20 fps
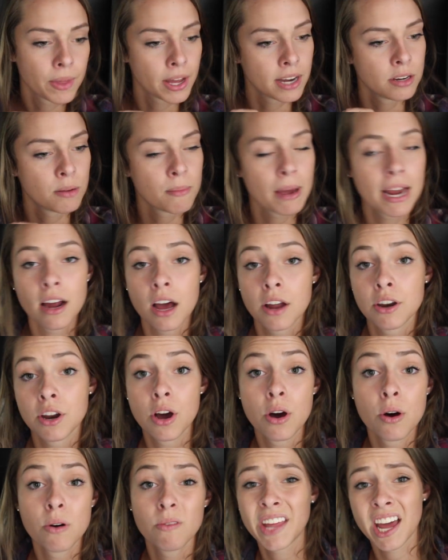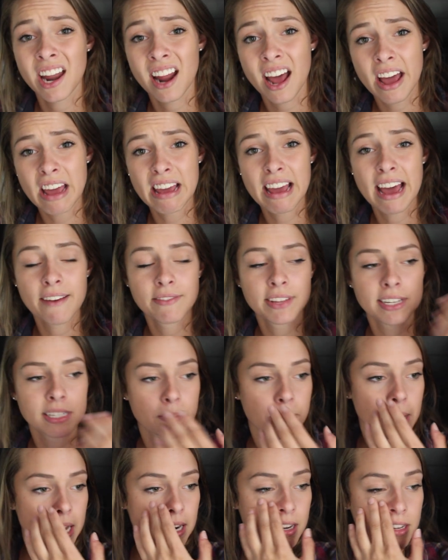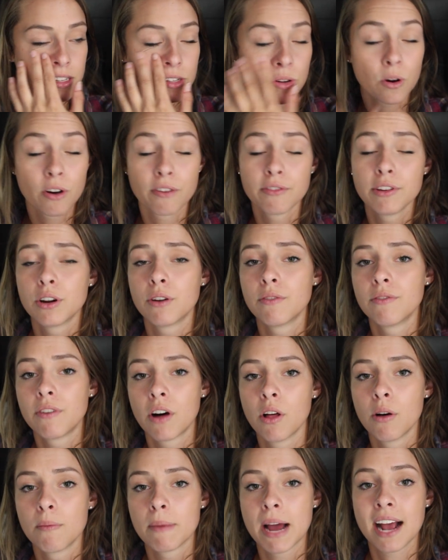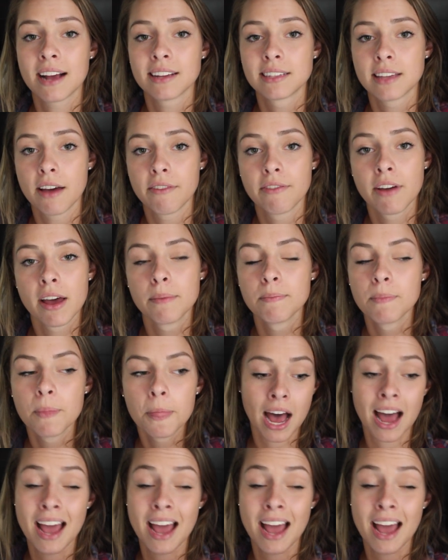then you may not know that I have these opinions, or if you don't follow my Ask dot F M.